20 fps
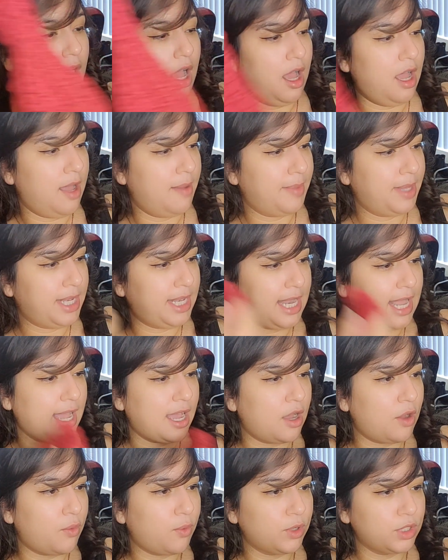
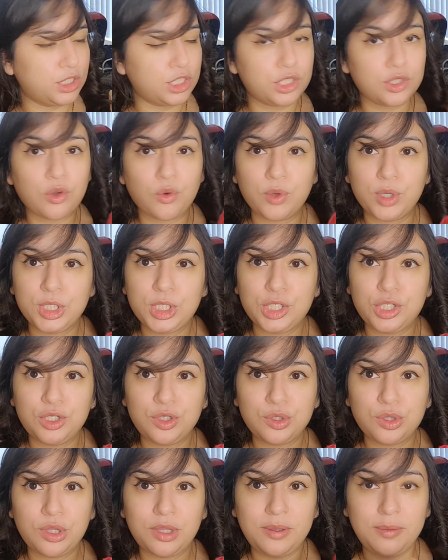Now we're just going to
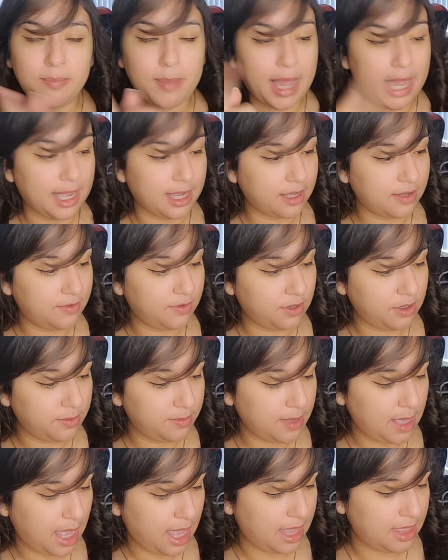do the back of
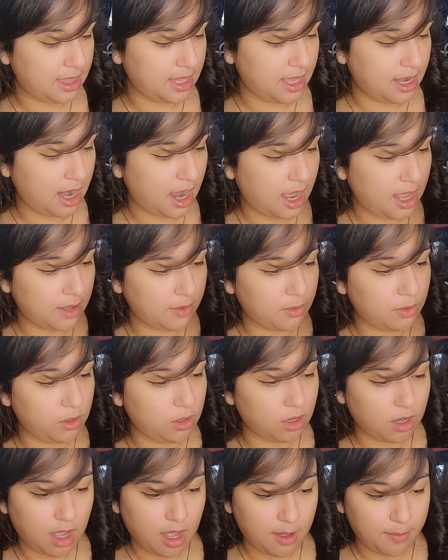them, and then I
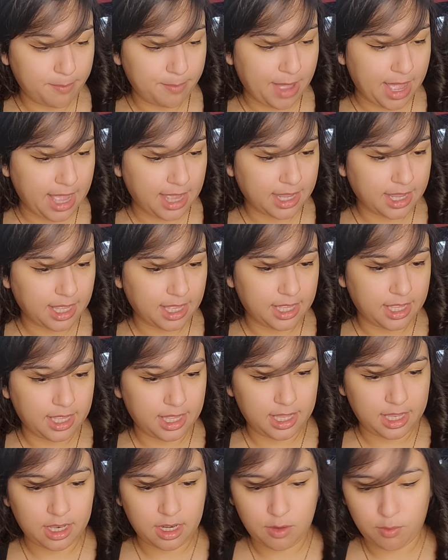will come back
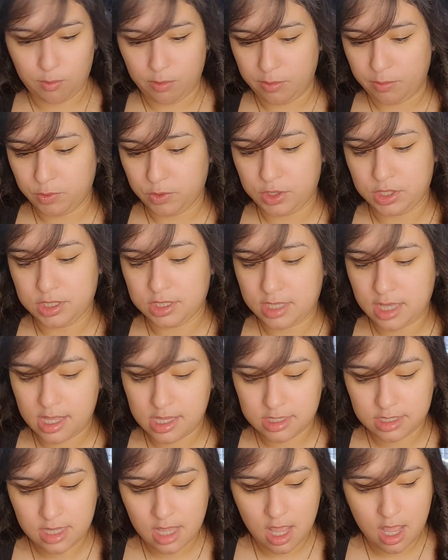and we will
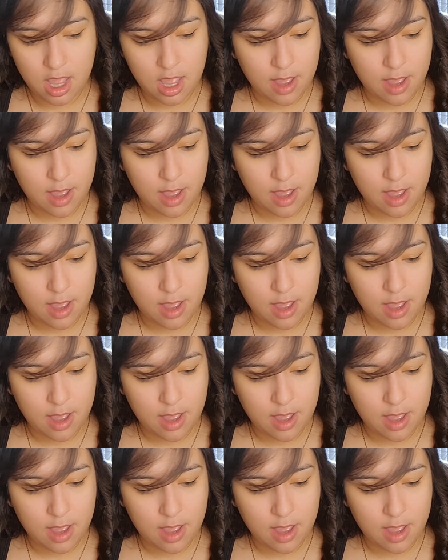discuss.